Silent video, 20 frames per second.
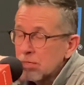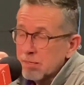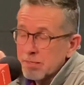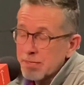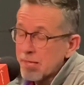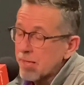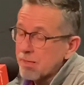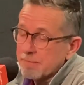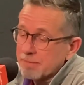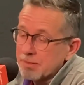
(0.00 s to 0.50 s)

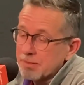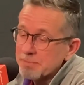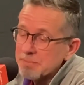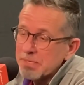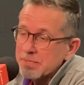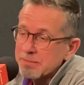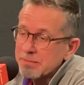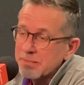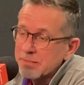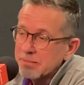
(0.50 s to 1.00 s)
Yeah, I
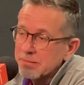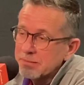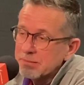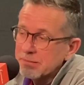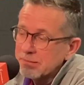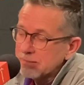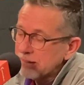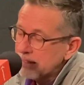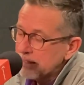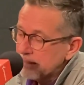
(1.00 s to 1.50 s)
mean,
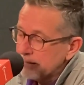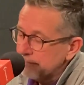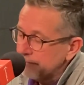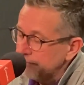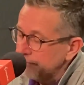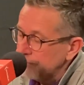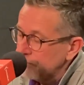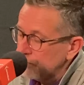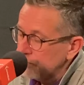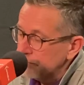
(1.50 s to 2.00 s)

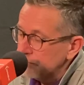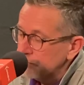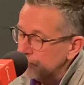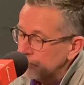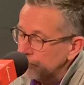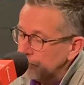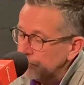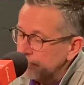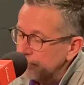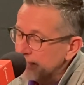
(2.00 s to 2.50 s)
again,
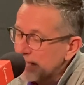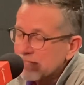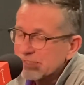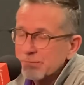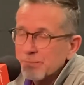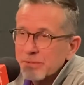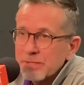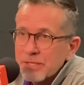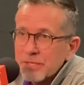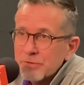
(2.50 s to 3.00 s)
that's
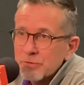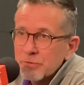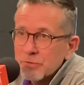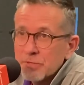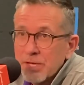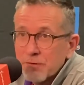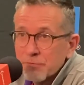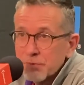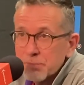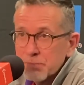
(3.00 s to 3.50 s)
what they do to
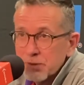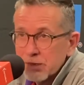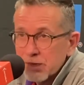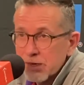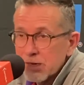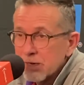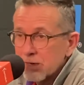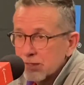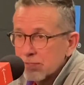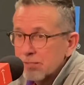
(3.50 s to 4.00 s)

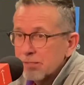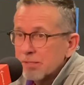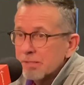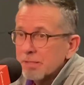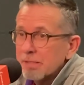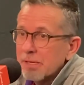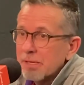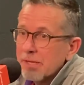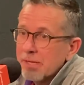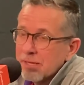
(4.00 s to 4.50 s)
everybody,
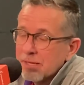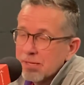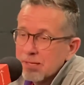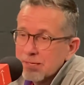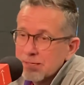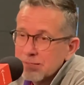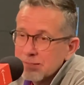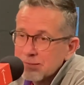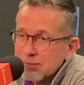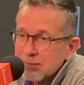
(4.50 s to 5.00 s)

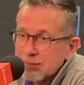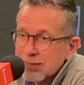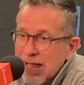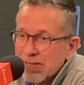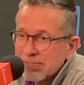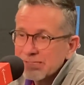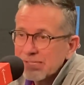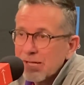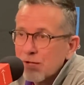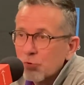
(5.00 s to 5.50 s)
and
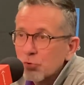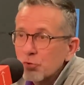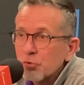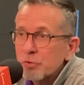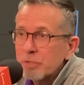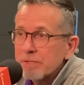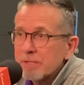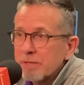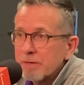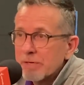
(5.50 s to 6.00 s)
that's how
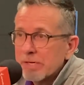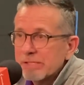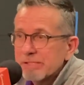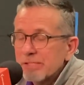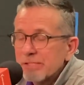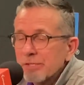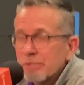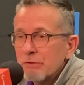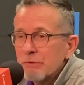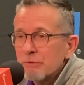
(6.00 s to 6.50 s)
good their
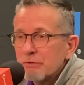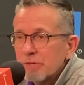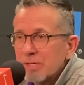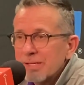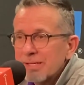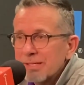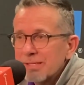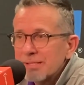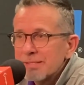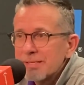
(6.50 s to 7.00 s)
execution
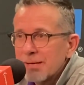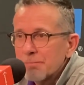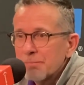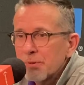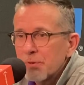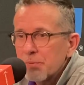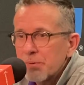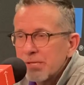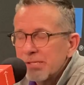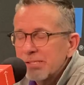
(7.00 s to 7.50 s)
and
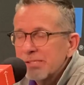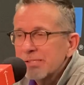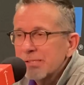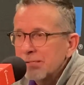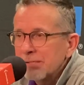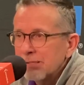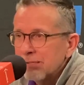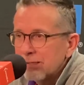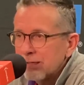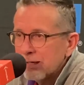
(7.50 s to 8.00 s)
tempo is,
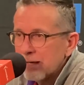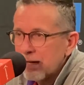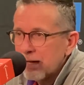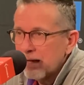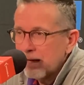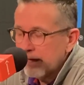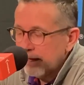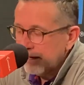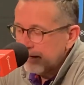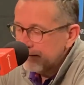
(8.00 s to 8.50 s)

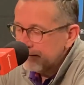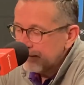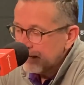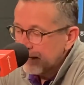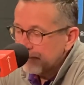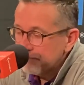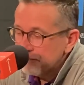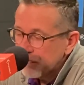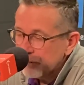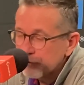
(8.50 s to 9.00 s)
and
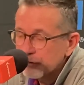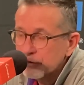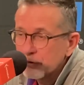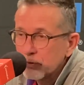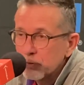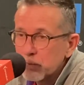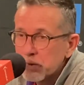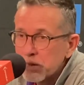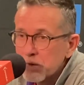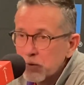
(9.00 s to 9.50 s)
I'm not
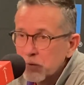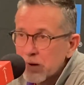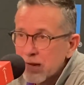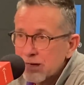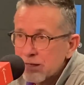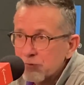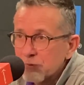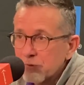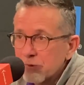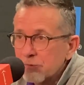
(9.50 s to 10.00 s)
sure we are
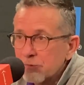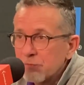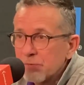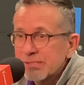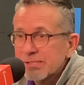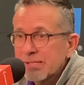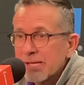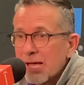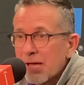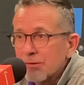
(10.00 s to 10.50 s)
ready for the
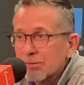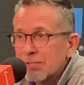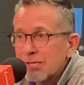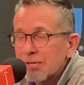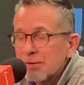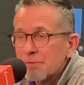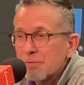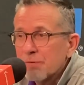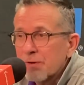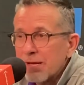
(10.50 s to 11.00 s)

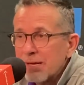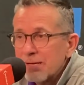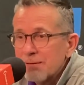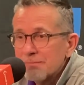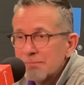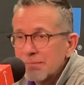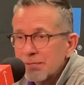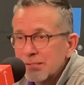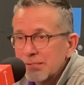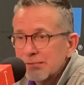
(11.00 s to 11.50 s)
physicality and
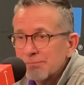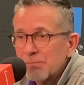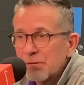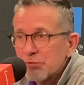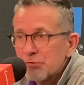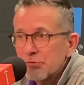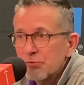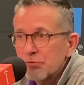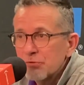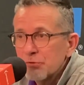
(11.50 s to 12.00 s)
fight, and as
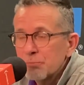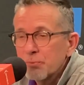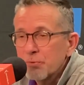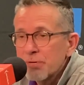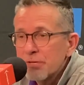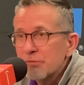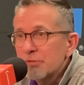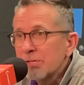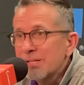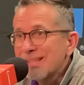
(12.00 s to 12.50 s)
much as you
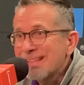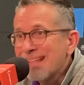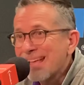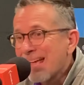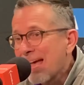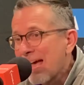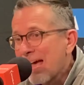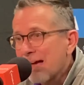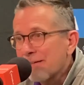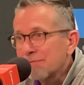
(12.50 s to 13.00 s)
preach it, they
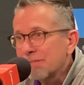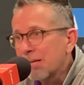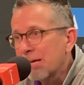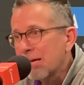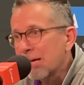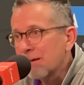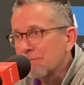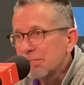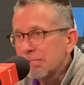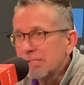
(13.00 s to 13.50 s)
have to
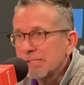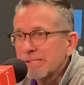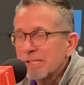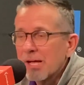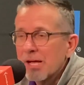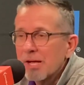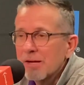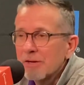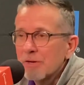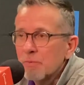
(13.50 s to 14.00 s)
have the
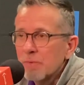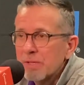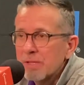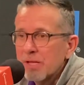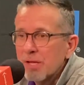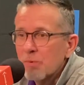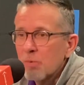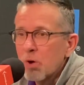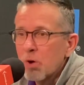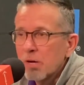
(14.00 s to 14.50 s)
desire when
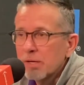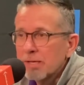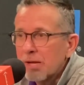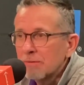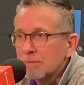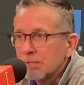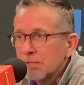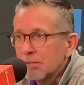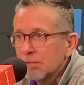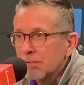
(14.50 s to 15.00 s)
they walk
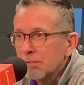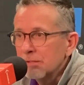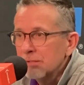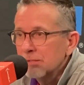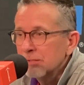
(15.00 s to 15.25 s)
out there,